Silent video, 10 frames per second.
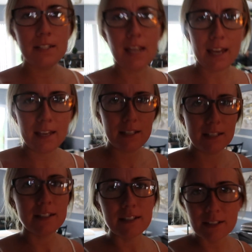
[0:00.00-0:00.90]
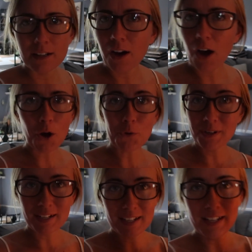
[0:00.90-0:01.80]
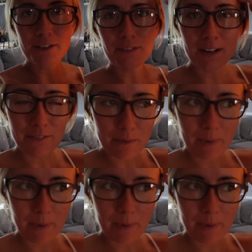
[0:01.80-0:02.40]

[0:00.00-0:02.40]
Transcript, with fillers: day, already getting ready for